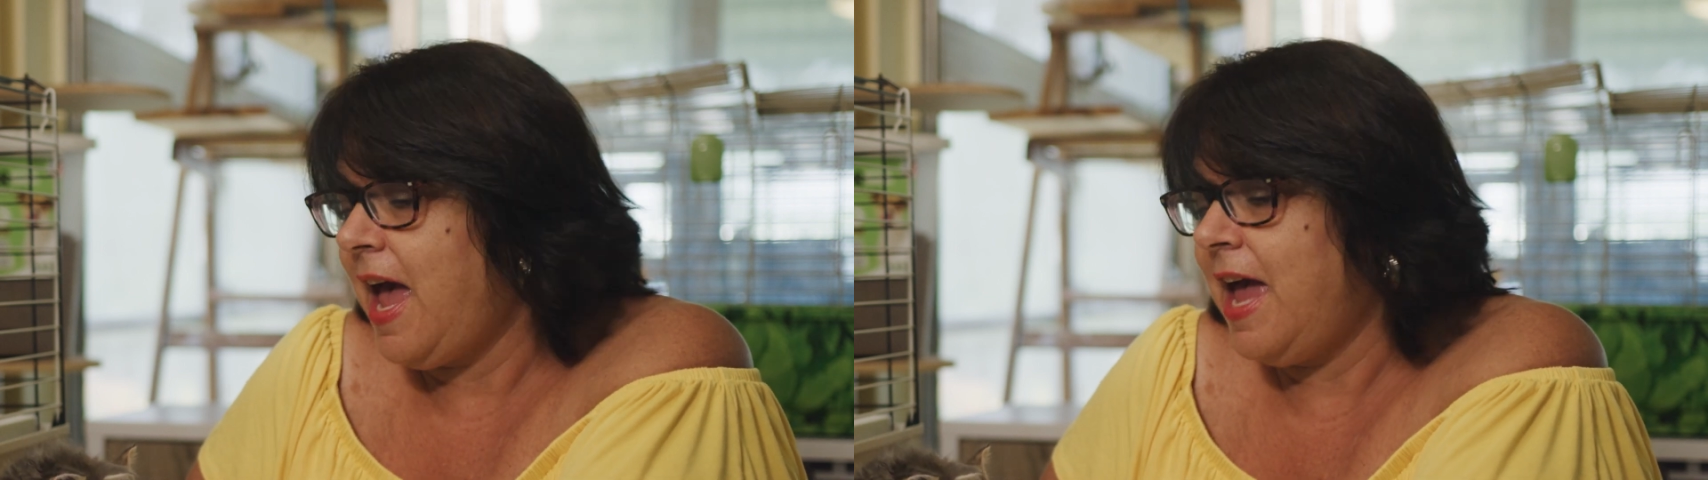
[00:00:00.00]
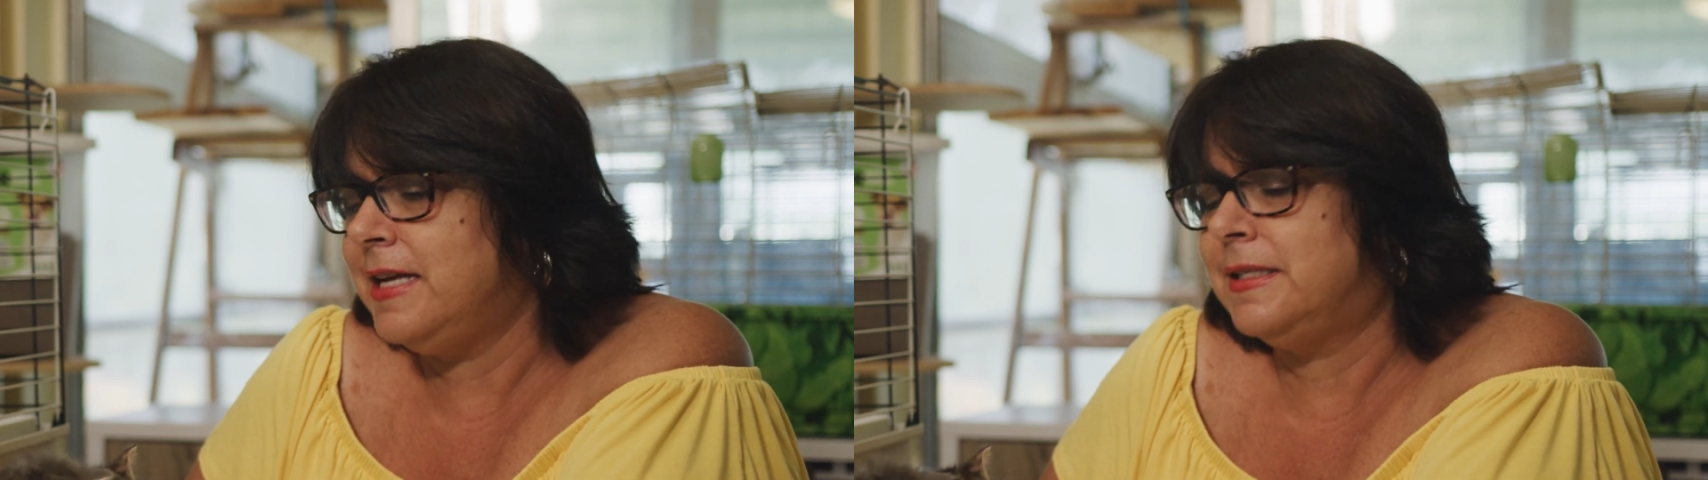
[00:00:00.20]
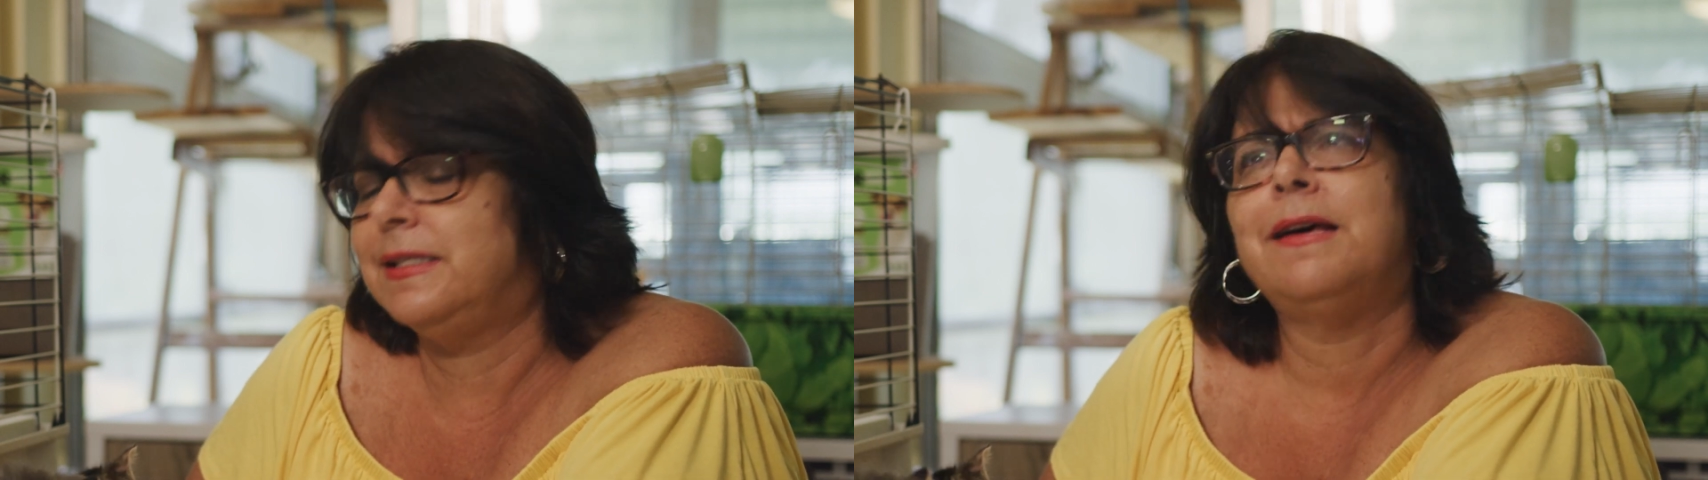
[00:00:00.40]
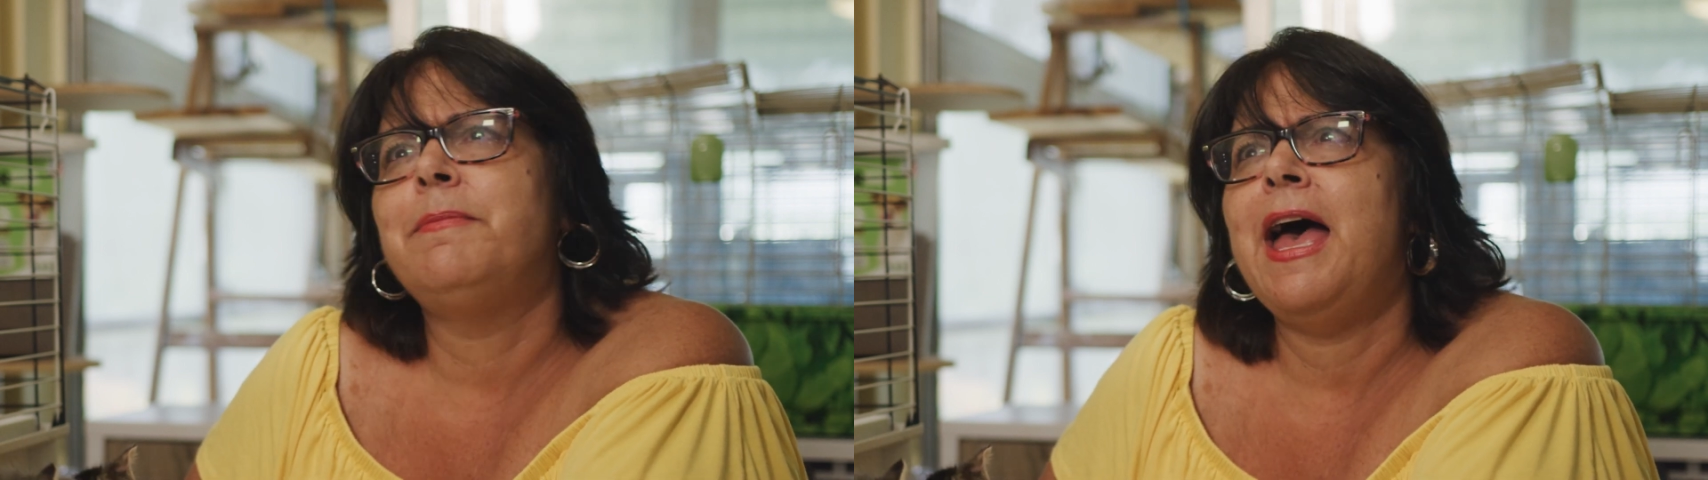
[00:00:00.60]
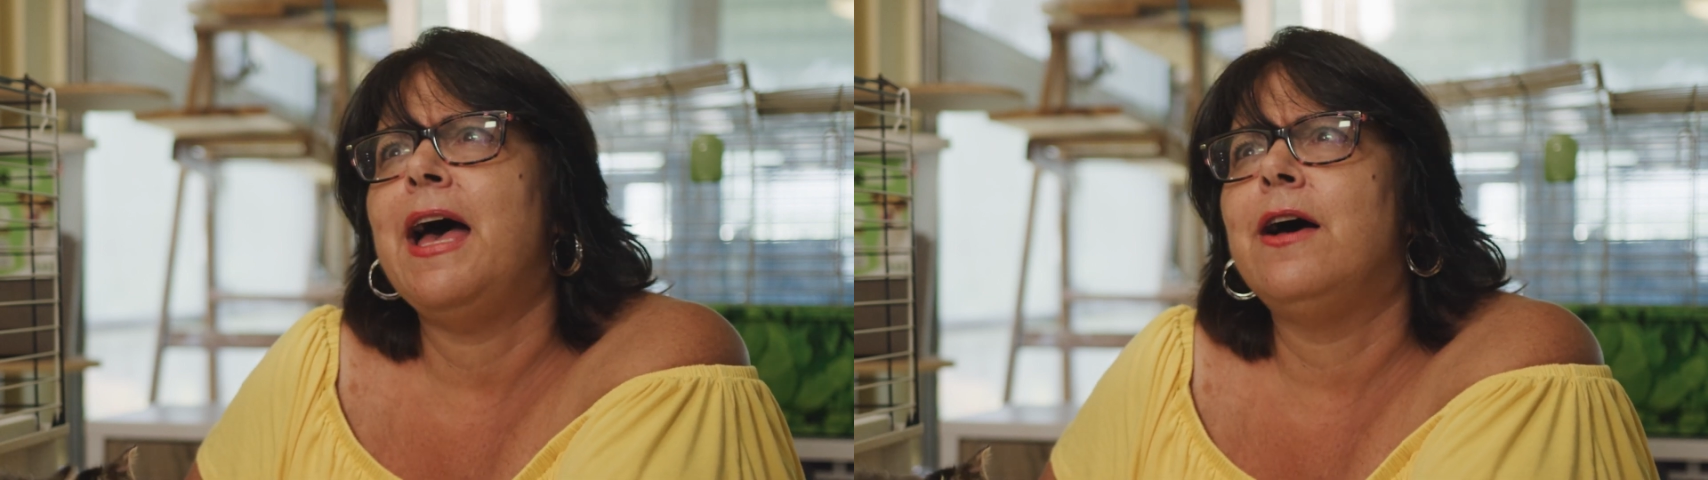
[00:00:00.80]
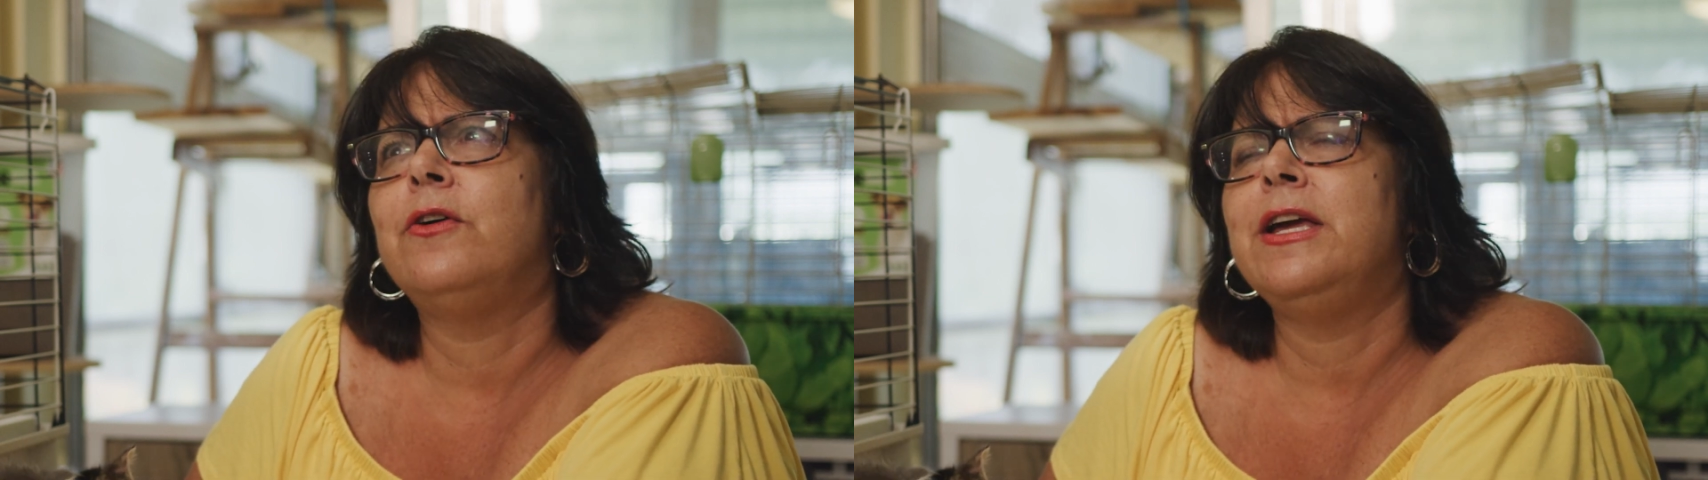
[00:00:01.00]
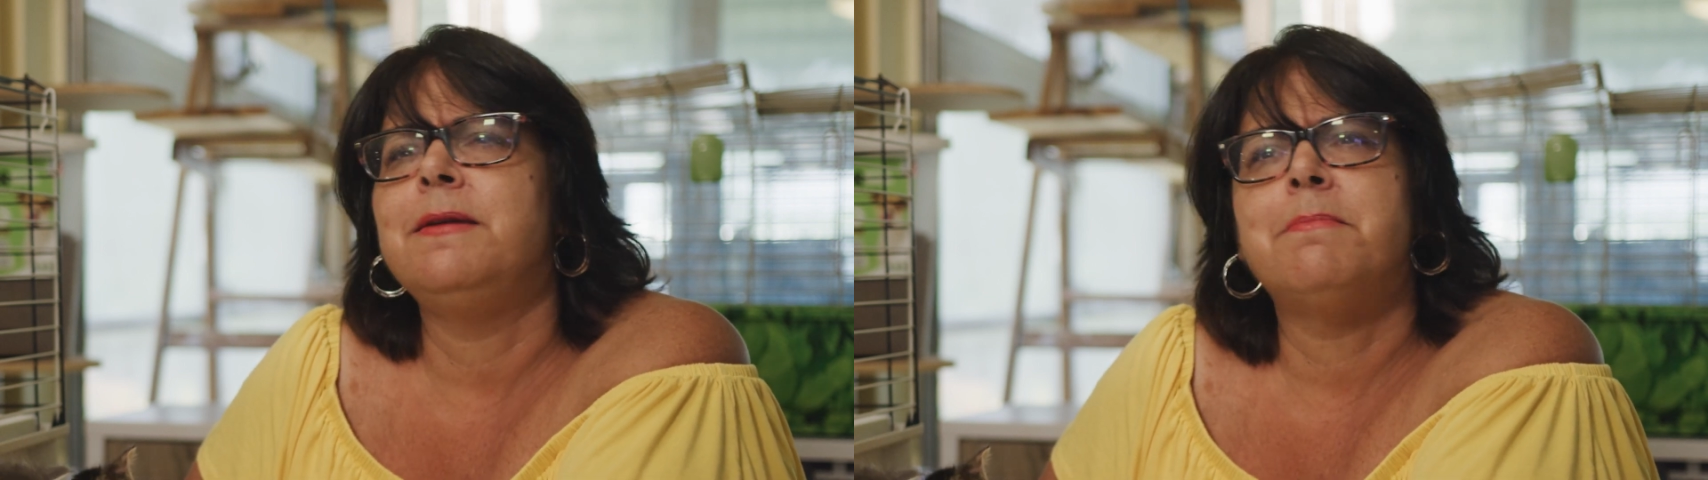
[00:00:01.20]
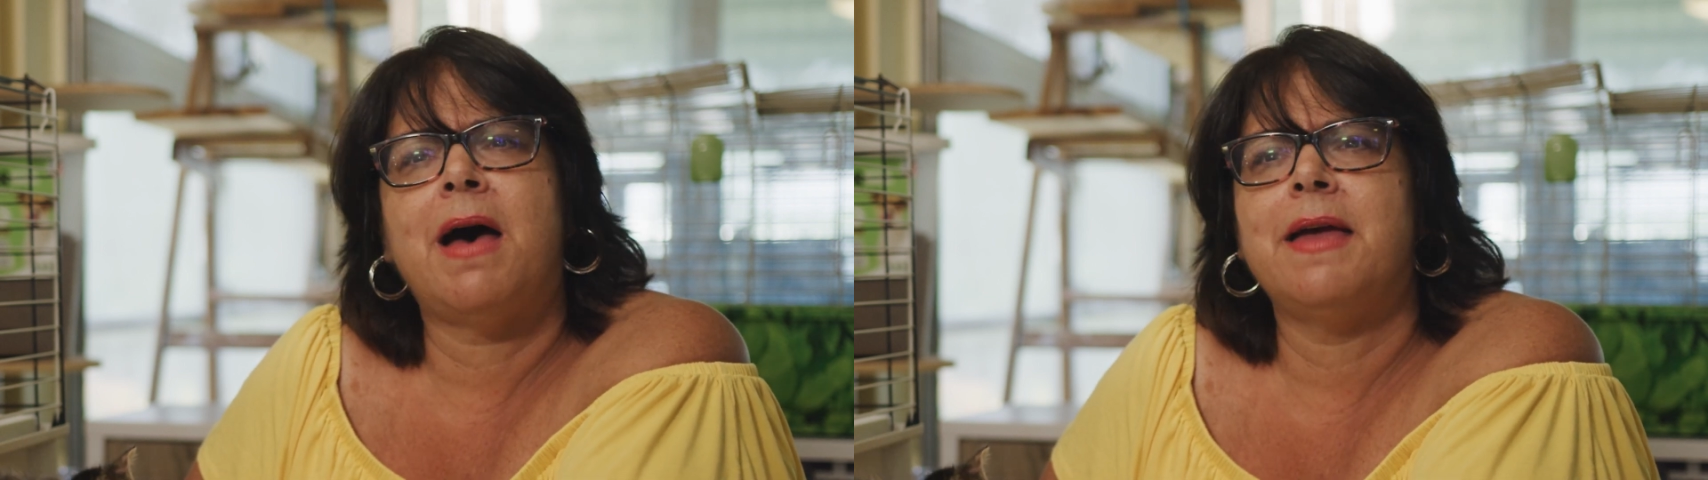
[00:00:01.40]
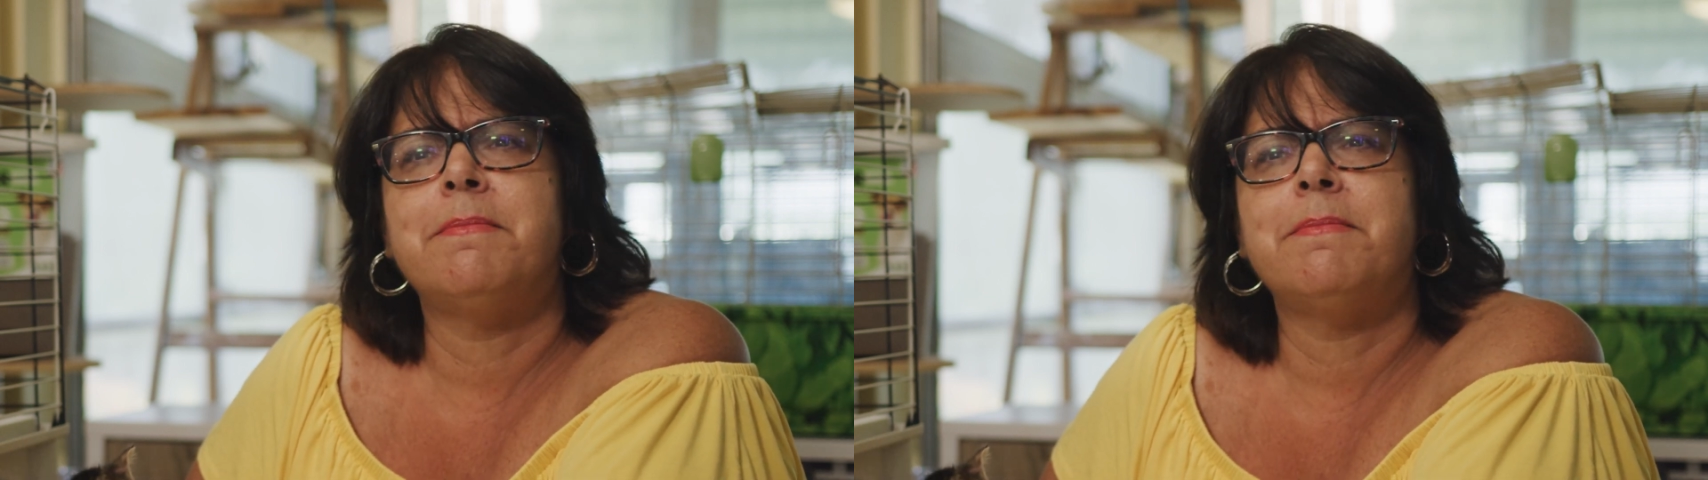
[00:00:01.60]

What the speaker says: And somehow in my